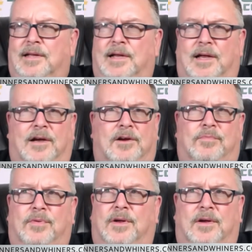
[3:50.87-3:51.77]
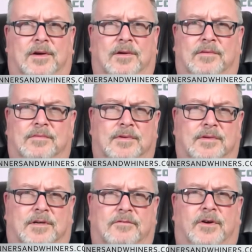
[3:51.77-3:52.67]
converting
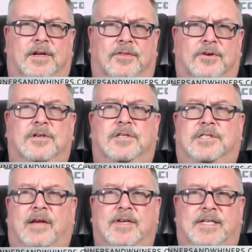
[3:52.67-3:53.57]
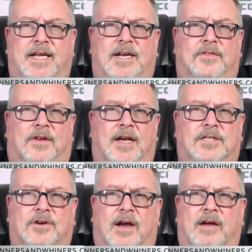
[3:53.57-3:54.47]
a 3rd and 17 on the
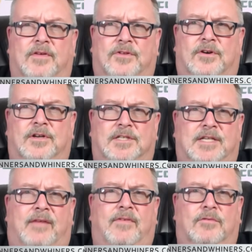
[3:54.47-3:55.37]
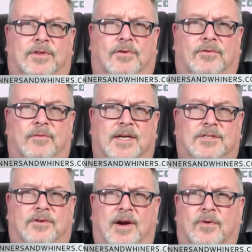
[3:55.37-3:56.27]
last drive, a 3rd and 7 with a quarterback
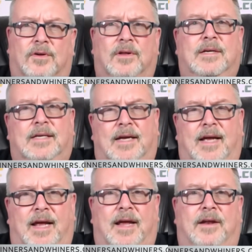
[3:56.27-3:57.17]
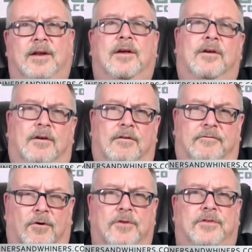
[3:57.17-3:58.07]
scramble, and
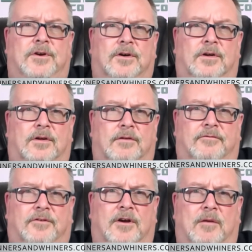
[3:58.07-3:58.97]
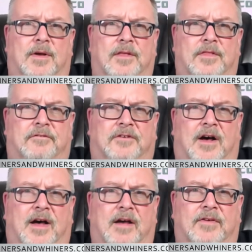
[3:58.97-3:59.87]
4th and goal from the 5,